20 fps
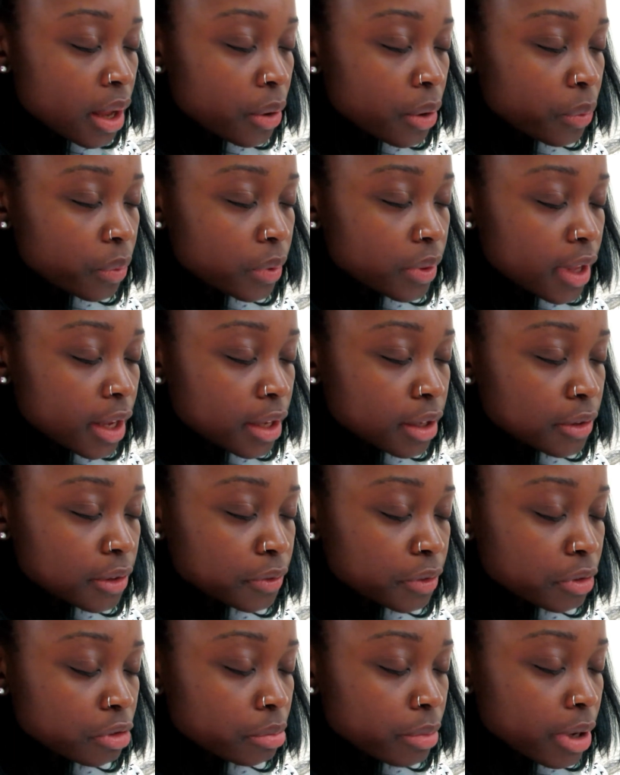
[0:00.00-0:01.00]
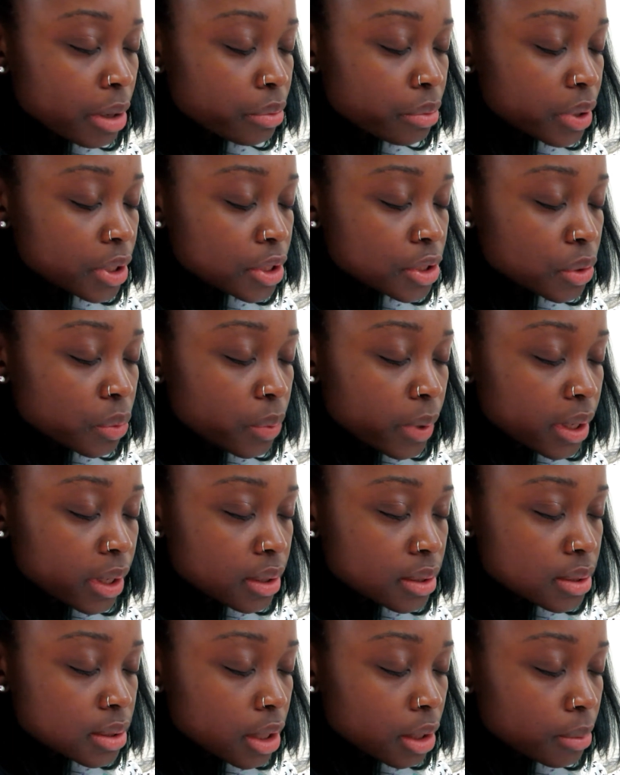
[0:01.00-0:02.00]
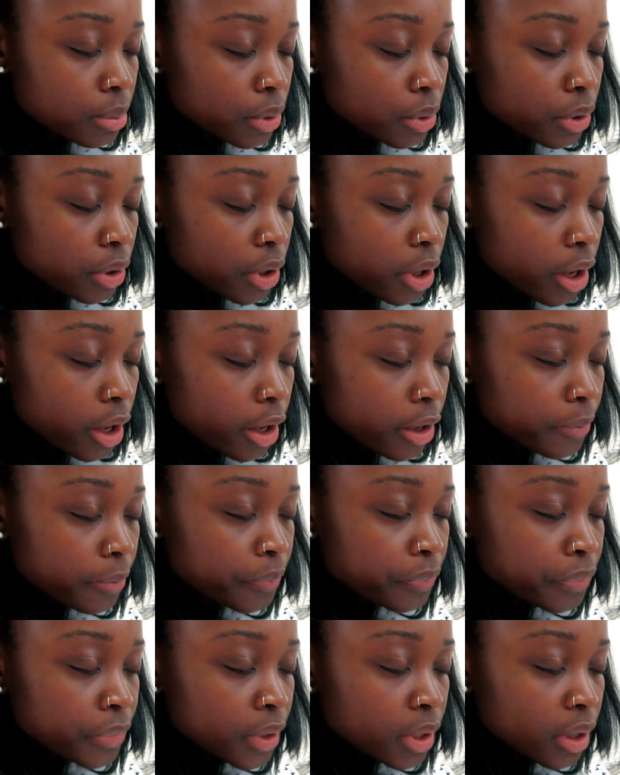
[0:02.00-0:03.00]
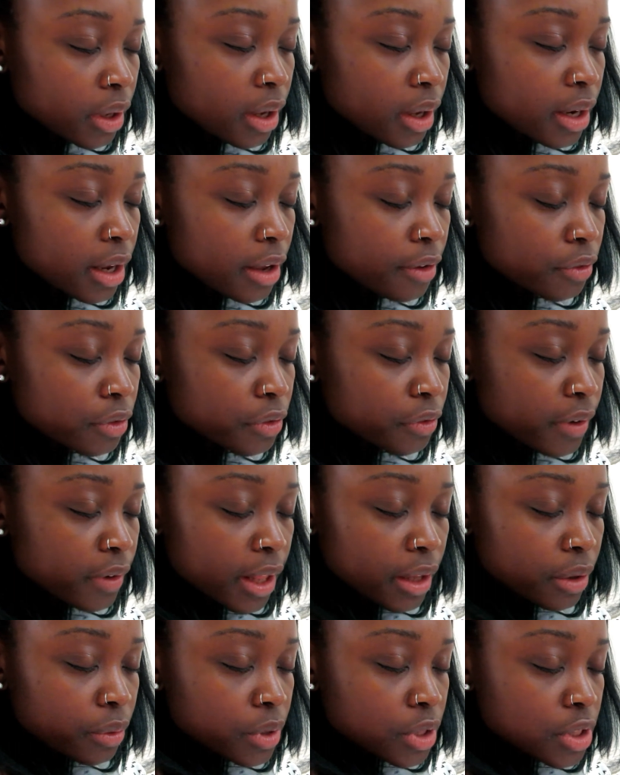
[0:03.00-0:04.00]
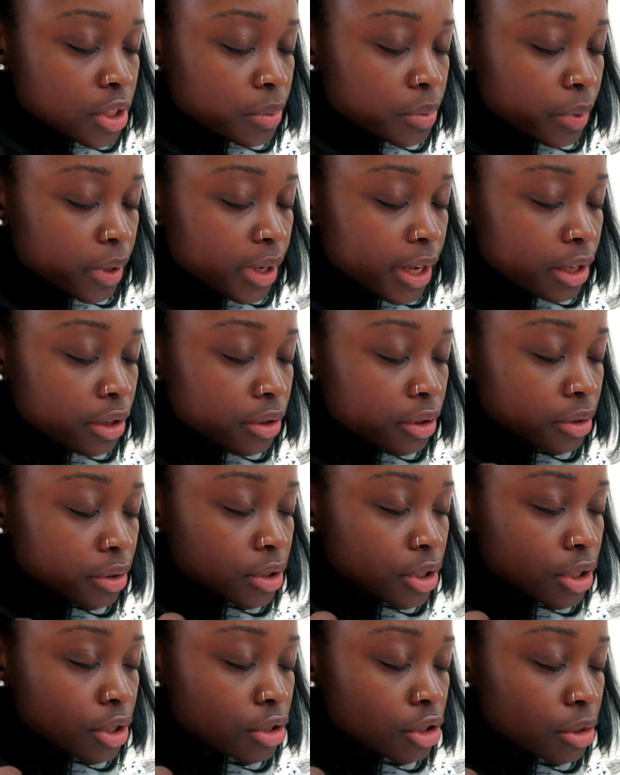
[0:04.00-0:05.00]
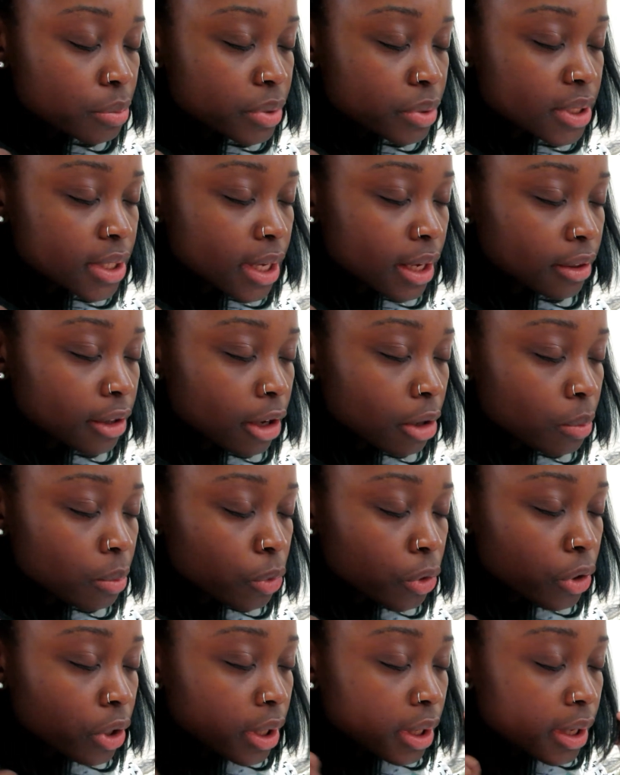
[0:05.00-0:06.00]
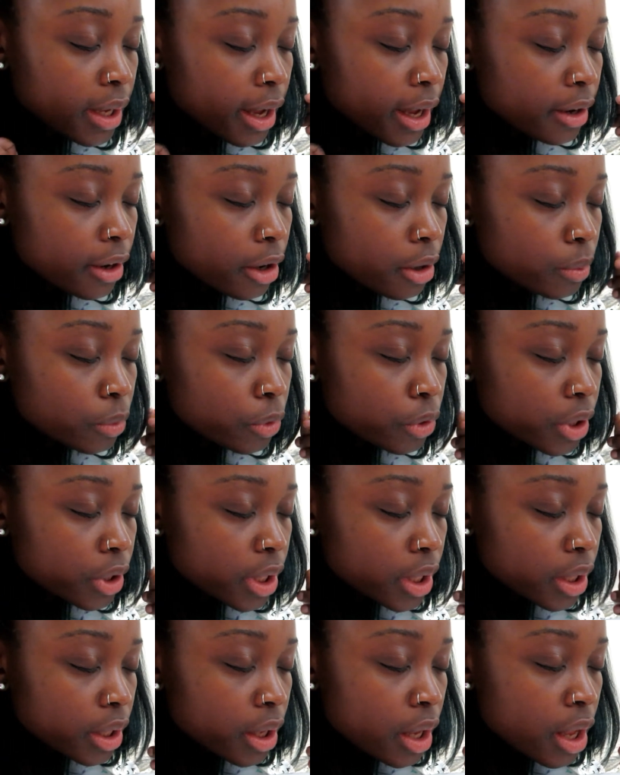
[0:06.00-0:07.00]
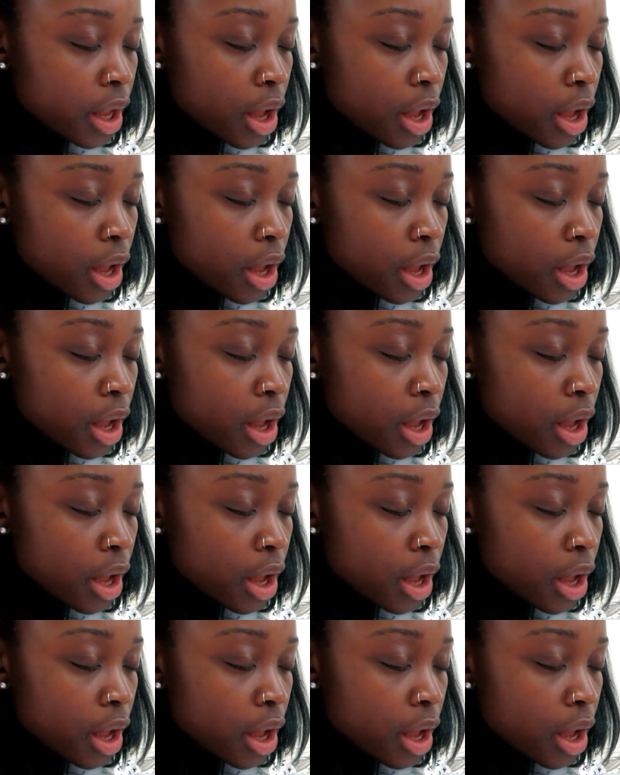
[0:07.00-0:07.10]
We thank you for remembering to wake us up, Lord God. God, Heavenly Father, we just pray that you continue to protect our morning, guide our morning.